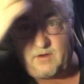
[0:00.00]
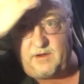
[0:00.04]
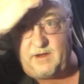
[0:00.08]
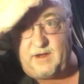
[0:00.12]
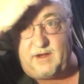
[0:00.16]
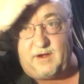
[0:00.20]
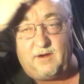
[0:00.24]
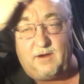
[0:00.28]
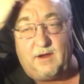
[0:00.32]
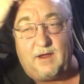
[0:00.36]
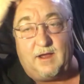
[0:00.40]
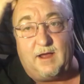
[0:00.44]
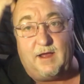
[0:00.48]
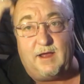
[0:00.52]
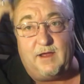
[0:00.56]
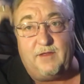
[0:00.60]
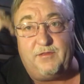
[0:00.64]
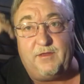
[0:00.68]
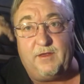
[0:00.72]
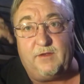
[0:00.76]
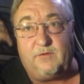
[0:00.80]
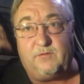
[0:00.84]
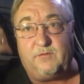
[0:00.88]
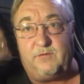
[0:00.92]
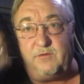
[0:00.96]
here.
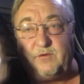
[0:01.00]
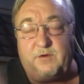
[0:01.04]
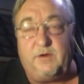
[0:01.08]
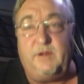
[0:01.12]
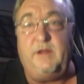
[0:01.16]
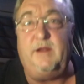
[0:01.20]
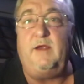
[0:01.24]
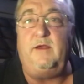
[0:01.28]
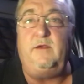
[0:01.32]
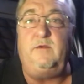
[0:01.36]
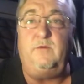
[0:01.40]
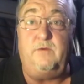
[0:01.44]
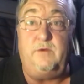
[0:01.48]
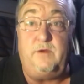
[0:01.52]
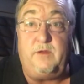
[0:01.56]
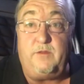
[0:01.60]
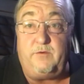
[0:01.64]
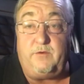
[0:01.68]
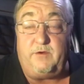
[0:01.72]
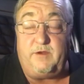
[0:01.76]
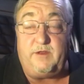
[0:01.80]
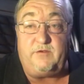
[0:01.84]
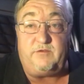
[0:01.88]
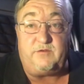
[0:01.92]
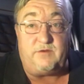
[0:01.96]
Thanks for tuning in to
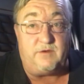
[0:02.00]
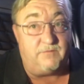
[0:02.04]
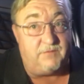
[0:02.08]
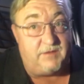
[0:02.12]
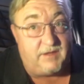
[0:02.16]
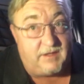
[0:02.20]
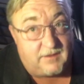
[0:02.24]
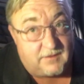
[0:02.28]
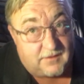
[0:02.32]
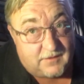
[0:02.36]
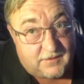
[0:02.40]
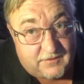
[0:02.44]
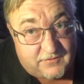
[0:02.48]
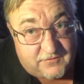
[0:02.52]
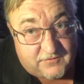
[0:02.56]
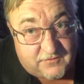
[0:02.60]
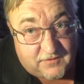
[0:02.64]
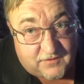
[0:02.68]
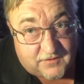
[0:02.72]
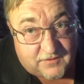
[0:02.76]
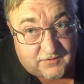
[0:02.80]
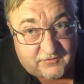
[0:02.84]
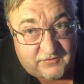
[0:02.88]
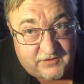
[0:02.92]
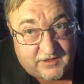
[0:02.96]
another edition of the Clutch
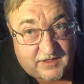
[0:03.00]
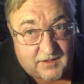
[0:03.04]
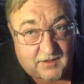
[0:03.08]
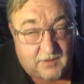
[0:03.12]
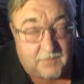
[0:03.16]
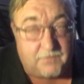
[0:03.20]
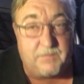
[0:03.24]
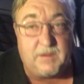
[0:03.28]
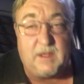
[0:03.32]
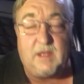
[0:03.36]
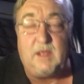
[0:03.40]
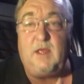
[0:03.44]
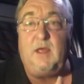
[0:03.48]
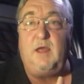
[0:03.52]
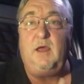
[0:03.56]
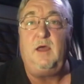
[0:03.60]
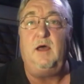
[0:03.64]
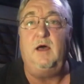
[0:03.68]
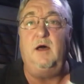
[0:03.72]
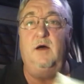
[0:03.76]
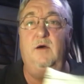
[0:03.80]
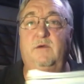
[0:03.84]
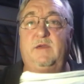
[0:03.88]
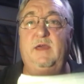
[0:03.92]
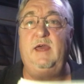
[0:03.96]
Trucker channel.
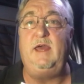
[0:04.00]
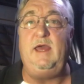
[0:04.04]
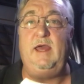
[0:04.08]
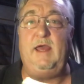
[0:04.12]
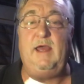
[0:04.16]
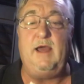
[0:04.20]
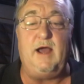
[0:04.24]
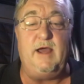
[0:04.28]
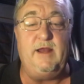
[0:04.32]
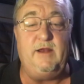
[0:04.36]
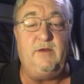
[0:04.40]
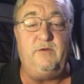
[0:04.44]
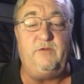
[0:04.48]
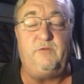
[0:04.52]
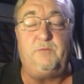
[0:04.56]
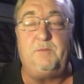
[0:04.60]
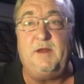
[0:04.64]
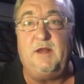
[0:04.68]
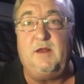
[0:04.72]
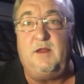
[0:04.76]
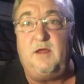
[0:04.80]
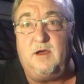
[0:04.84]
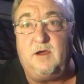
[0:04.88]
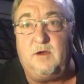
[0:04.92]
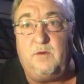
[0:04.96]
Okay, I know it's
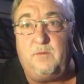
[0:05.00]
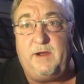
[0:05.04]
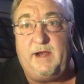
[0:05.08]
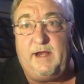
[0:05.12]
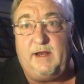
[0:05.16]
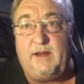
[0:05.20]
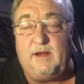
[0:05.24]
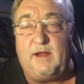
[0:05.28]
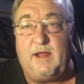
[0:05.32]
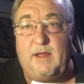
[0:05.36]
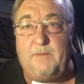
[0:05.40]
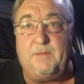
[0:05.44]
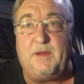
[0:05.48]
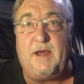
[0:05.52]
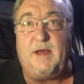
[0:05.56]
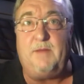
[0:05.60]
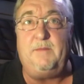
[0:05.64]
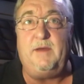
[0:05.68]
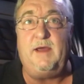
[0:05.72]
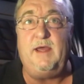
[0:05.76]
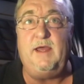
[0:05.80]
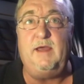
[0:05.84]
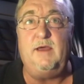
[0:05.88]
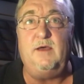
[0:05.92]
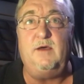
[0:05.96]
been long awaited. I bought
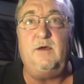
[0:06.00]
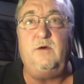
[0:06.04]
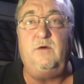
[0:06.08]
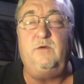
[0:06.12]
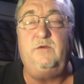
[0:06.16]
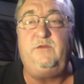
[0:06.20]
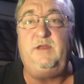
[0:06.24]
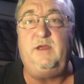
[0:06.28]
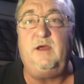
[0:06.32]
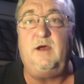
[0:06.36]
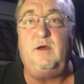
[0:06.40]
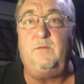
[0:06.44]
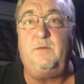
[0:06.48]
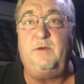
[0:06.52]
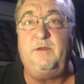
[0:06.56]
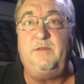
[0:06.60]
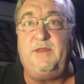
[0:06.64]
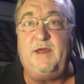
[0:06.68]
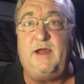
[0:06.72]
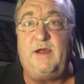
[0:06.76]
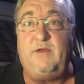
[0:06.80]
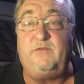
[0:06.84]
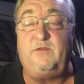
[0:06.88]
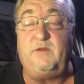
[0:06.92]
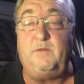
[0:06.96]
my OTR
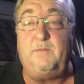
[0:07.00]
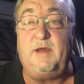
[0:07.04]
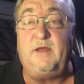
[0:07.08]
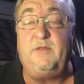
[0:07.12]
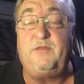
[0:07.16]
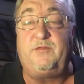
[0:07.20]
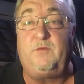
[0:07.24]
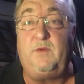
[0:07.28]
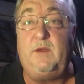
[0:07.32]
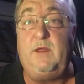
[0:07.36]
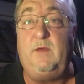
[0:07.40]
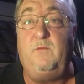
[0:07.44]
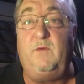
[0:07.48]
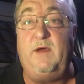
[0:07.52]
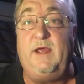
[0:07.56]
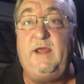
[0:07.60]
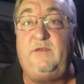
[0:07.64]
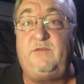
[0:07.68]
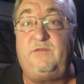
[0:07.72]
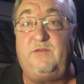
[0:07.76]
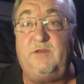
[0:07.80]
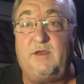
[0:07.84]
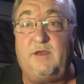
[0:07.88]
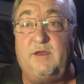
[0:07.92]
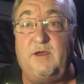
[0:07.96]
1000 about 3
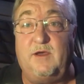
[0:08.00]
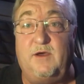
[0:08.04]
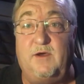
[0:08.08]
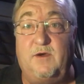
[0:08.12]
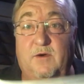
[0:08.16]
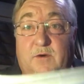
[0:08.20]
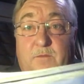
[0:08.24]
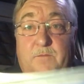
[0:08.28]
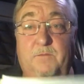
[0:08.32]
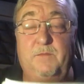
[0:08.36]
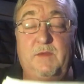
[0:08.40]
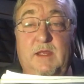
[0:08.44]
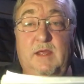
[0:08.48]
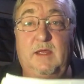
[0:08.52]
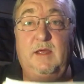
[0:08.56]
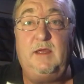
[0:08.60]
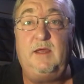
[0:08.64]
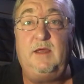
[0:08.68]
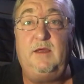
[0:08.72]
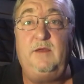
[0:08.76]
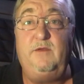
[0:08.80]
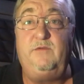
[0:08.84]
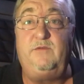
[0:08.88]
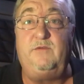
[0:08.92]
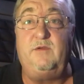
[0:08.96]
weeks ago.
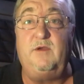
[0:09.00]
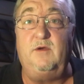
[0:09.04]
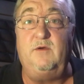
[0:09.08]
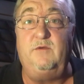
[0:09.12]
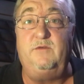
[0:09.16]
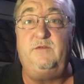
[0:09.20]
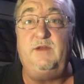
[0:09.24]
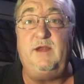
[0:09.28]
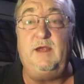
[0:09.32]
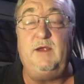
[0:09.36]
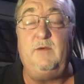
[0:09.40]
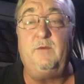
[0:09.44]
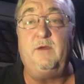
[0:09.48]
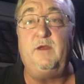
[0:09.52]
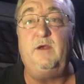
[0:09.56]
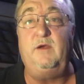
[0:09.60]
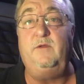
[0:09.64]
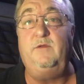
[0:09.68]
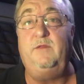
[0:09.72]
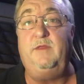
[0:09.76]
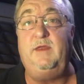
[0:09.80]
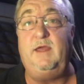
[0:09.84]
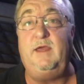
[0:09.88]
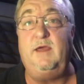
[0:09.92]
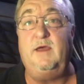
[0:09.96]
So today we're going
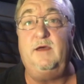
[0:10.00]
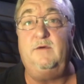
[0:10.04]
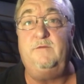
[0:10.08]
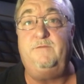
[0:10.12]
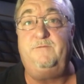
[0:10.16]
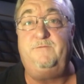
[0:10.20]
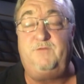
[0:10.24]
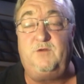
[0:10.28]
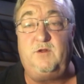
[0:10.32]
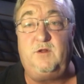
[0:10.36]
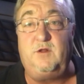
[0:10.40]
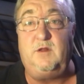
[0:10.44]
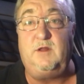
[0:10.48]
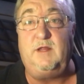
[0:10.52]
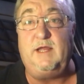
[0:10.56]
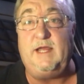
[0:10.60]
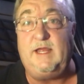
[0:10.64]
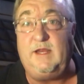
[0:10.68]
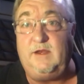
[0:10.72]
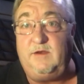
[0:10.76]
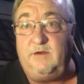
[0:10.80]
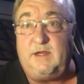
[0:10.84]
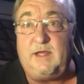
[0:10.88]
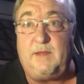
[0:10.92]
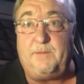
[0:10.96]
to do the full
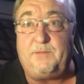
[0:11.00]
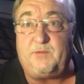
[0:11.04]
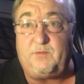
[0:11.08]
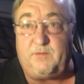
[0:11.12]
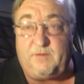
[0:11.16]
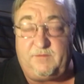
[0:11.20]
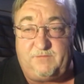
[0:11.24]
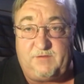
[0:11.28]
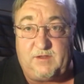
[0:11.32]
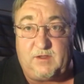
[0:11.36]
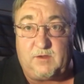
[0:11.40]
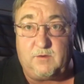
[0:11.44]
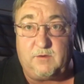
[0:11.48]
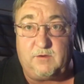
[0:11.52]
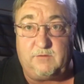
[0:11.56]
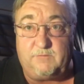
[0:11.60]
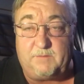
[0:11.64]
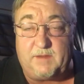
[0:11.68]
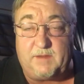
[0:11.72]
in-depth review of